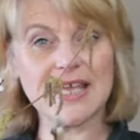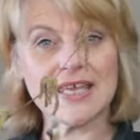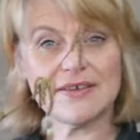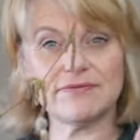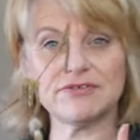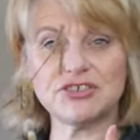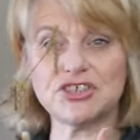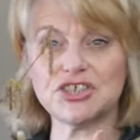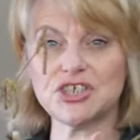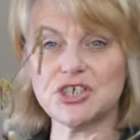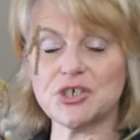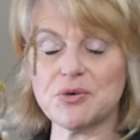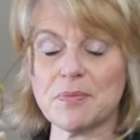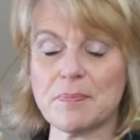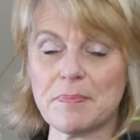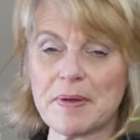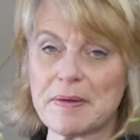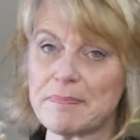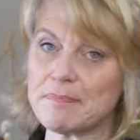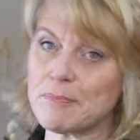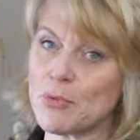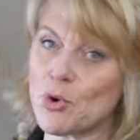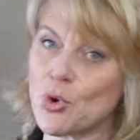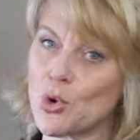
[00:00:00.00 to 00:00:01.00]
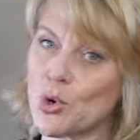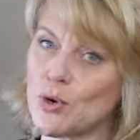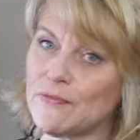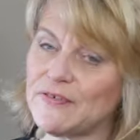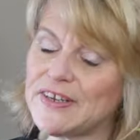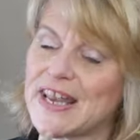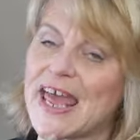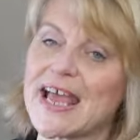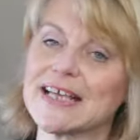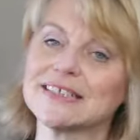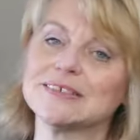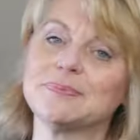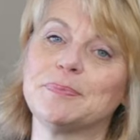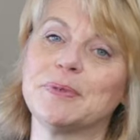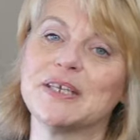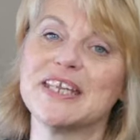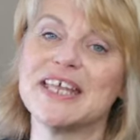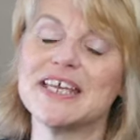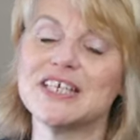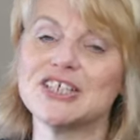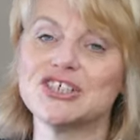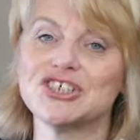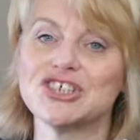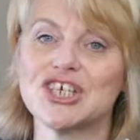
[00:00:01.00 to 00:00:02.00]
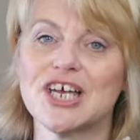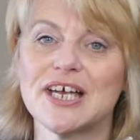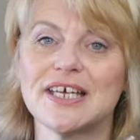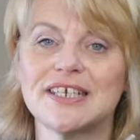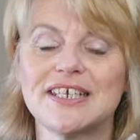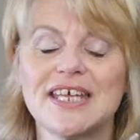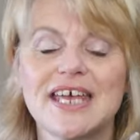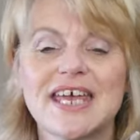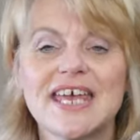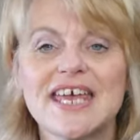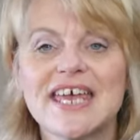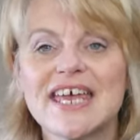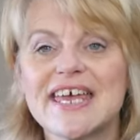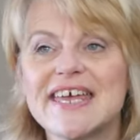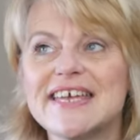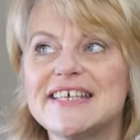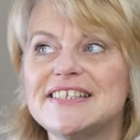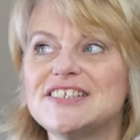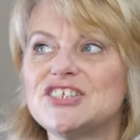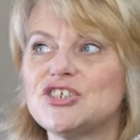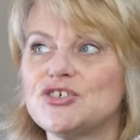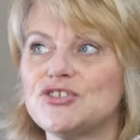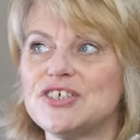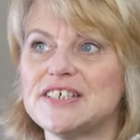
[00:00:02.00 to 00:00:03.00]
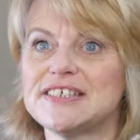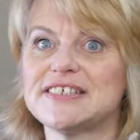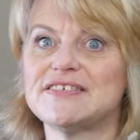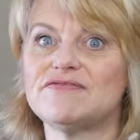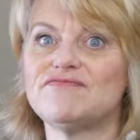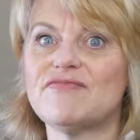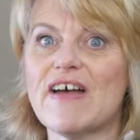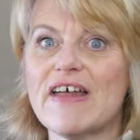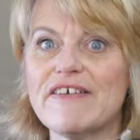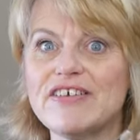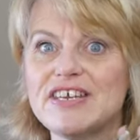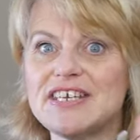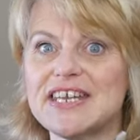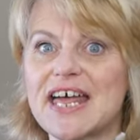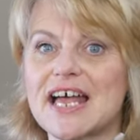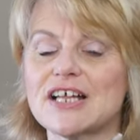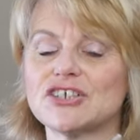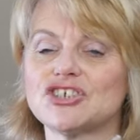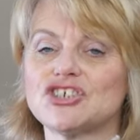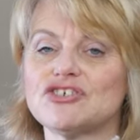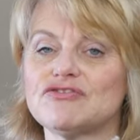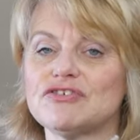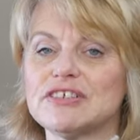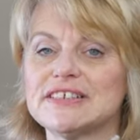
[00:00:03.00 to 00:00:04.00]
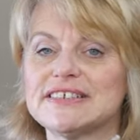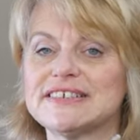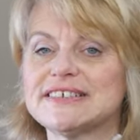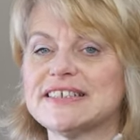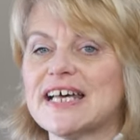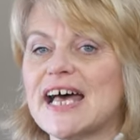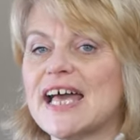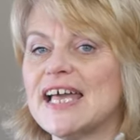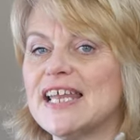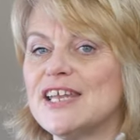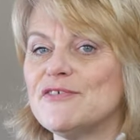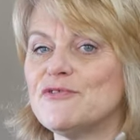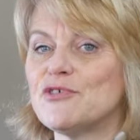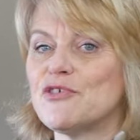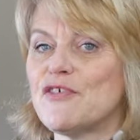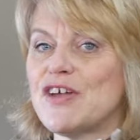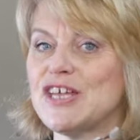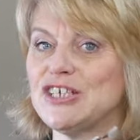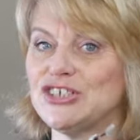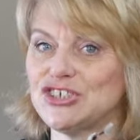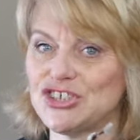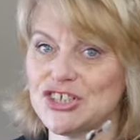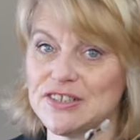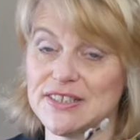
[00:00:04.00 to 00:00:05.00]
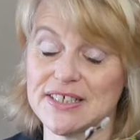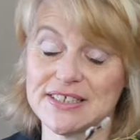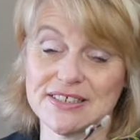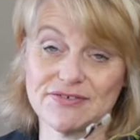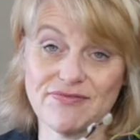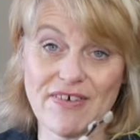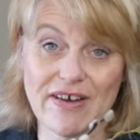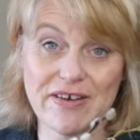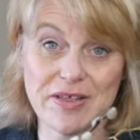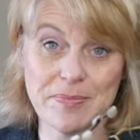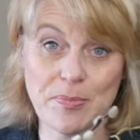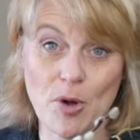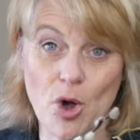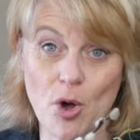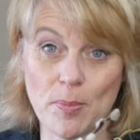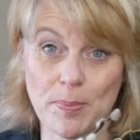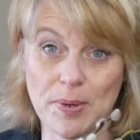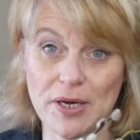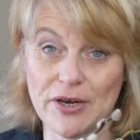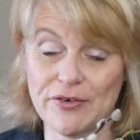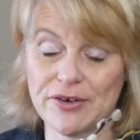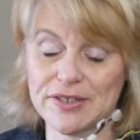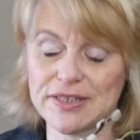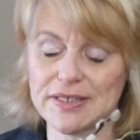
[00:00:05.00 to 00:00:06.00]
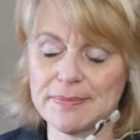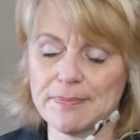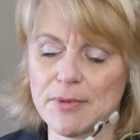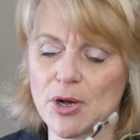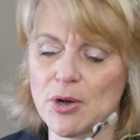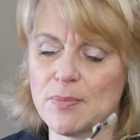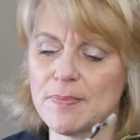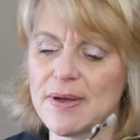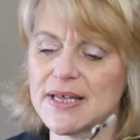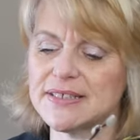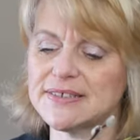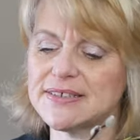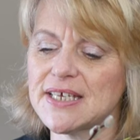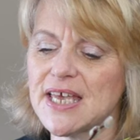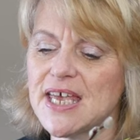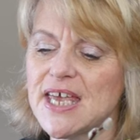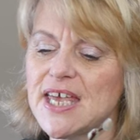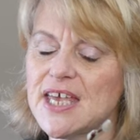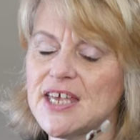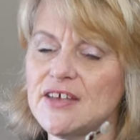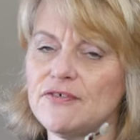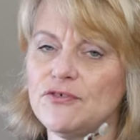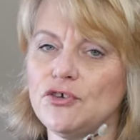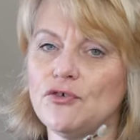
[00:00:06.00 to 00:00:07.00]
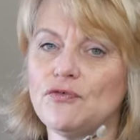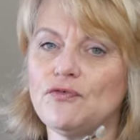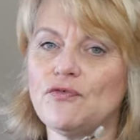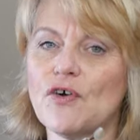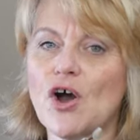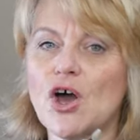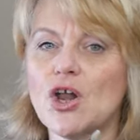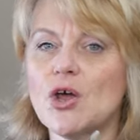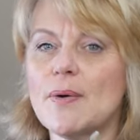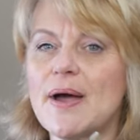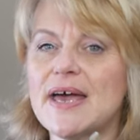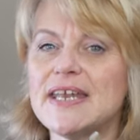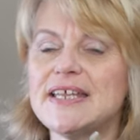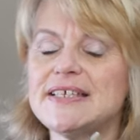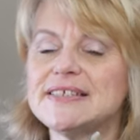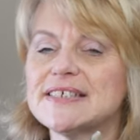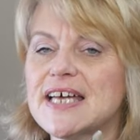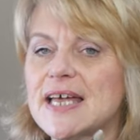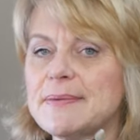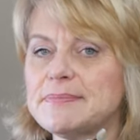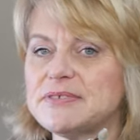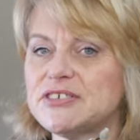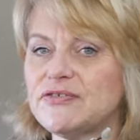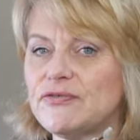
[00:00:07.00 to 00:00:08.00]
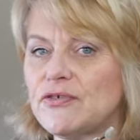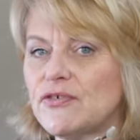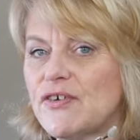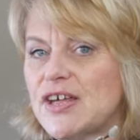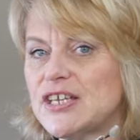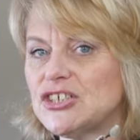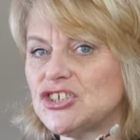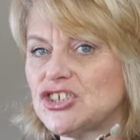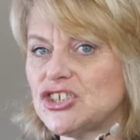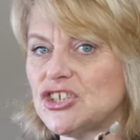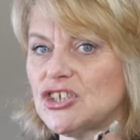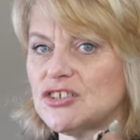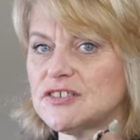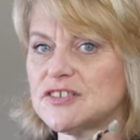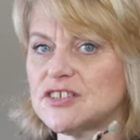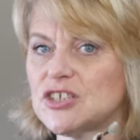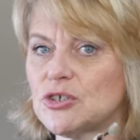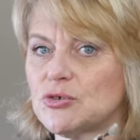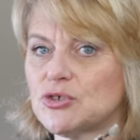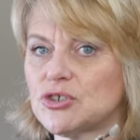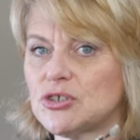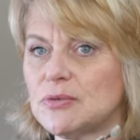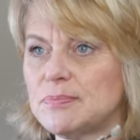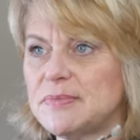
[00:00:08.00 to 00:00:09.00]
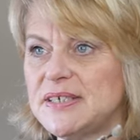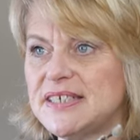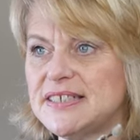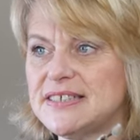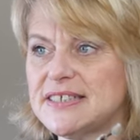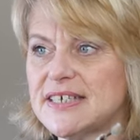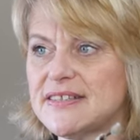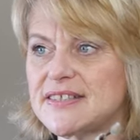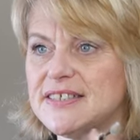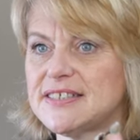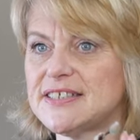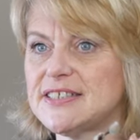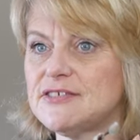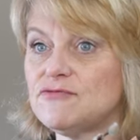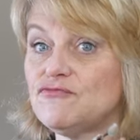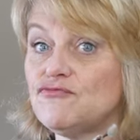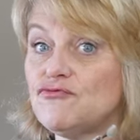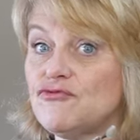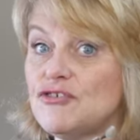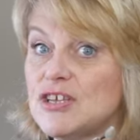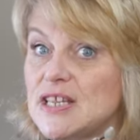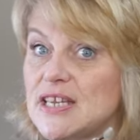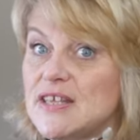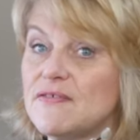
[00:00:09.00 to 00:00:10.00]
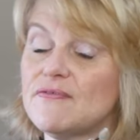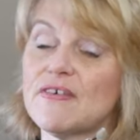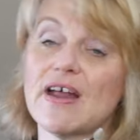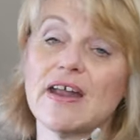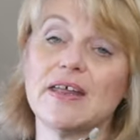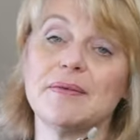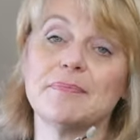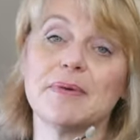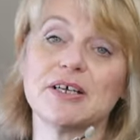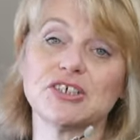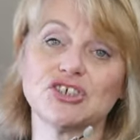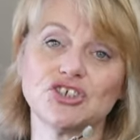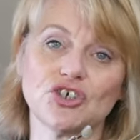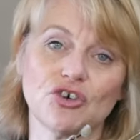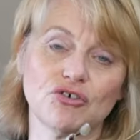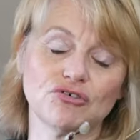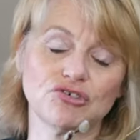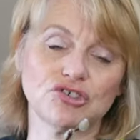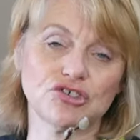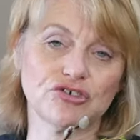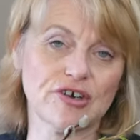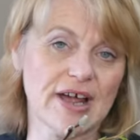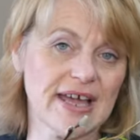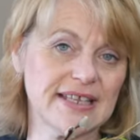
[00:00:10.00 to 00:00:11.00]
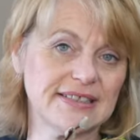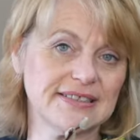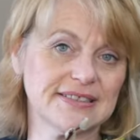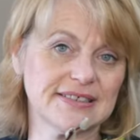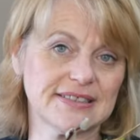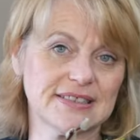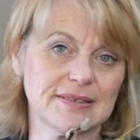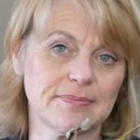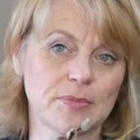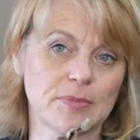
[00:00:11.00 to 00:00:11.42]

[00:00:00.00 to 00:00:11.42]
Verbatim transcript: gives you a bit more of an explanation into this very natural style of arranging that's very popular at the moment. If you follow any types of arranging on social media, this is really very much on trend at the